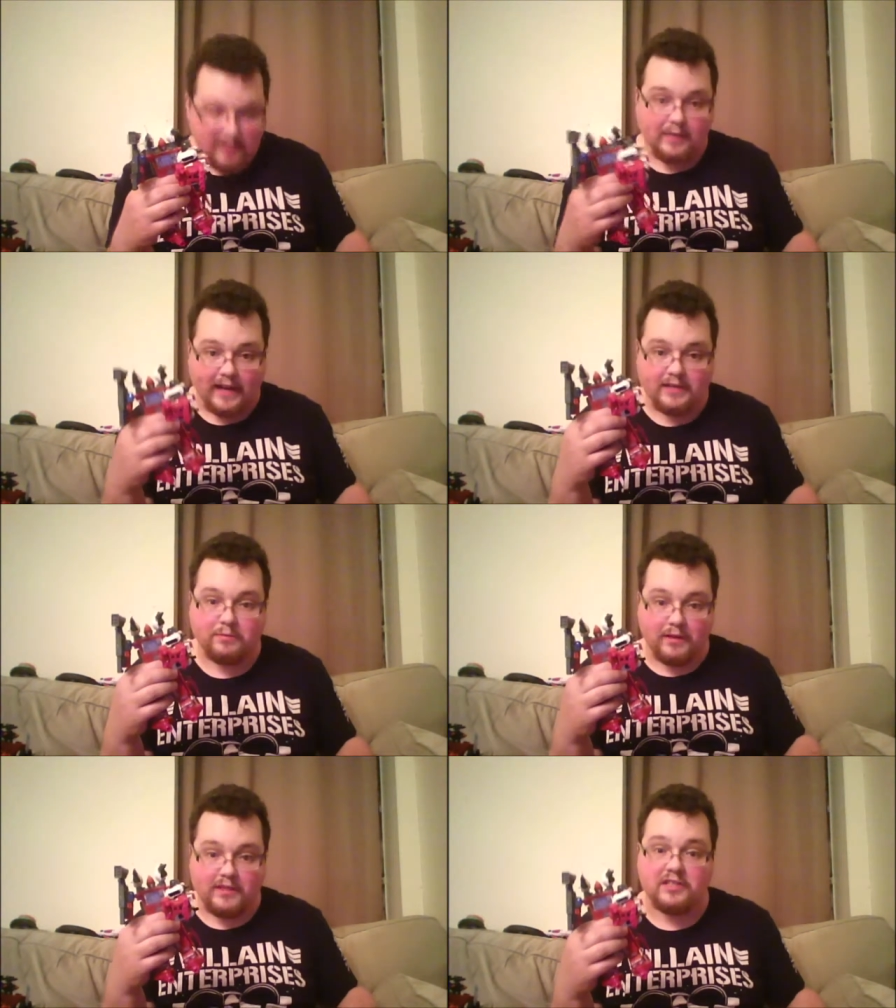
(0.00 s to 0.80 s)
That's
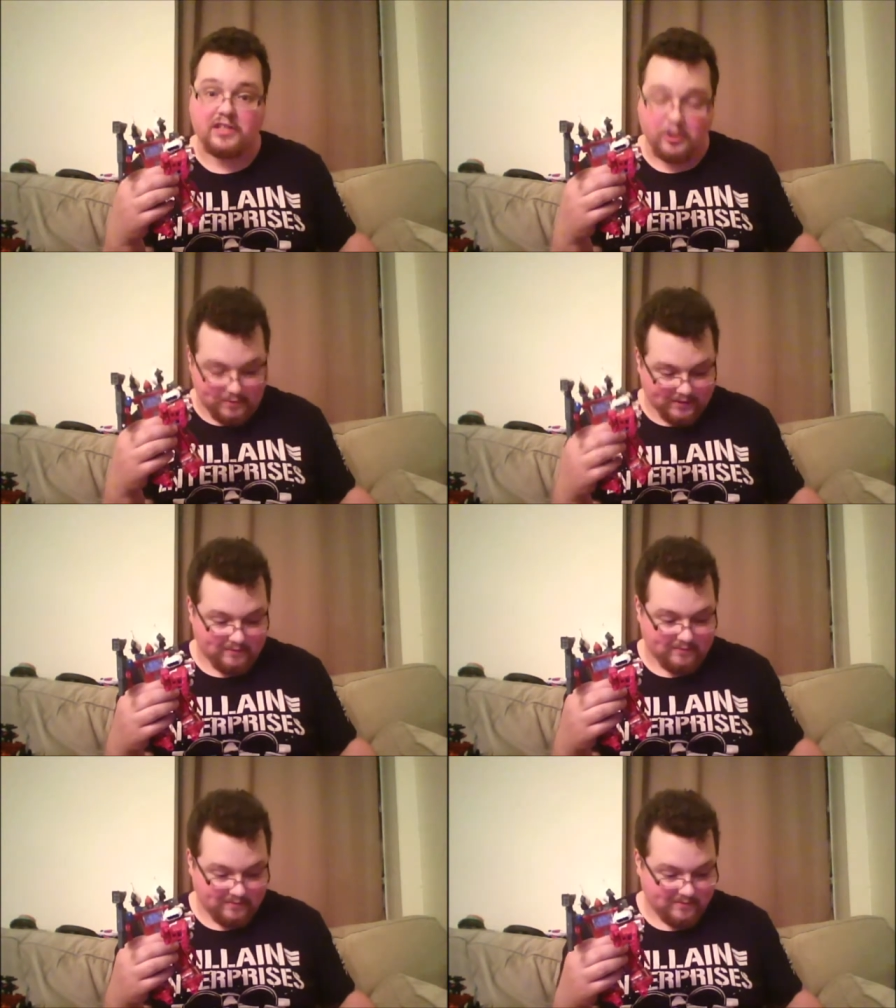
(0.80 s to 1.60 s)
really stupid.
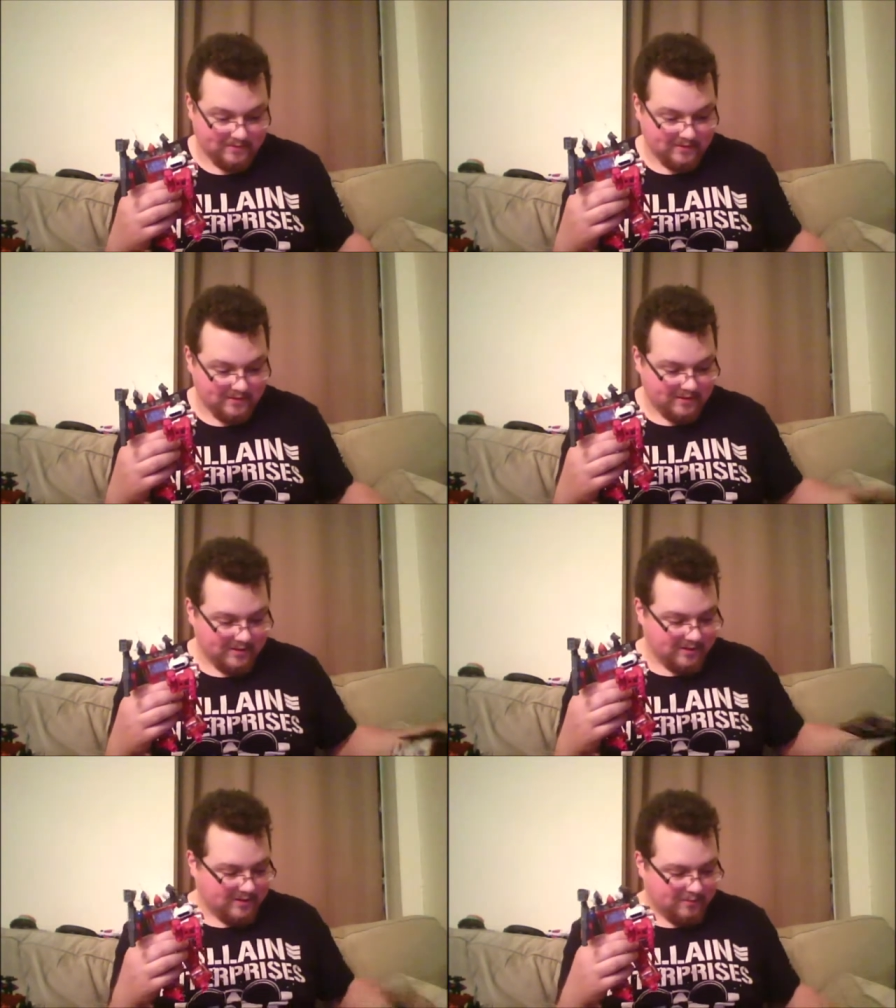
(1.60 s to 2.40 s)

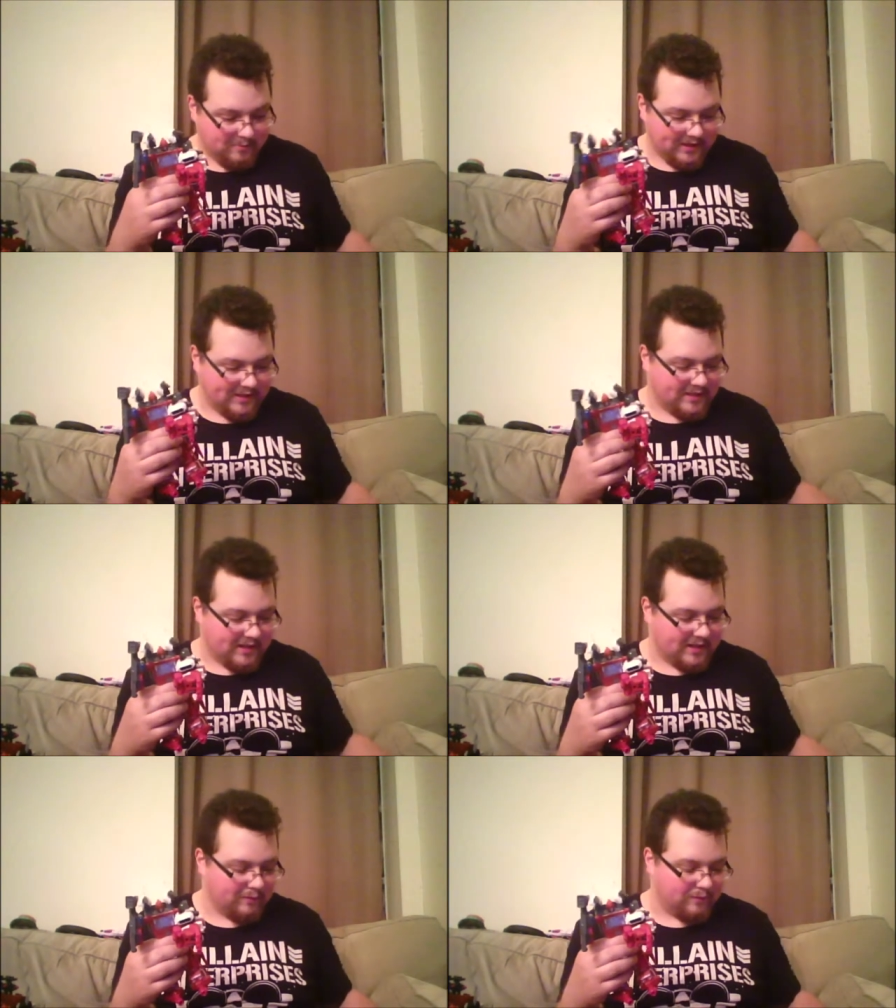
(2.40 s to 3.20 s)
But it's
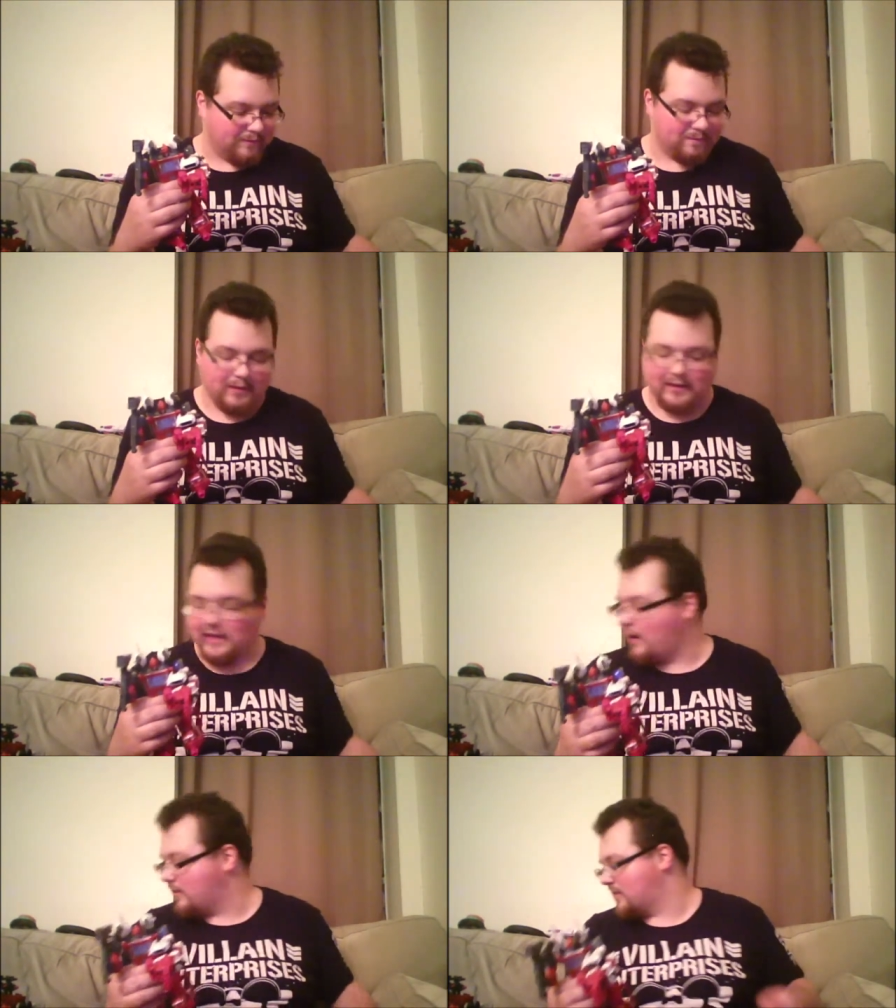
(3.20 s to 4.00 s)
kind of
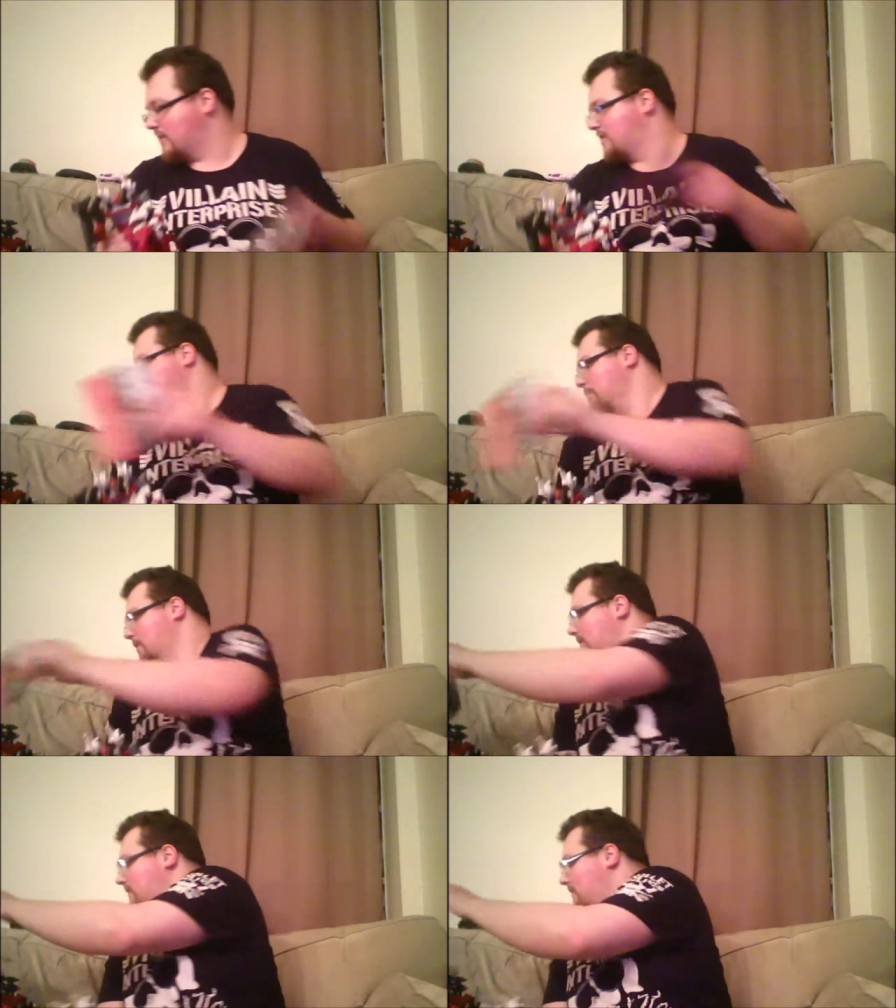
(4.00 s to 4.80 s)
hilariously stupid.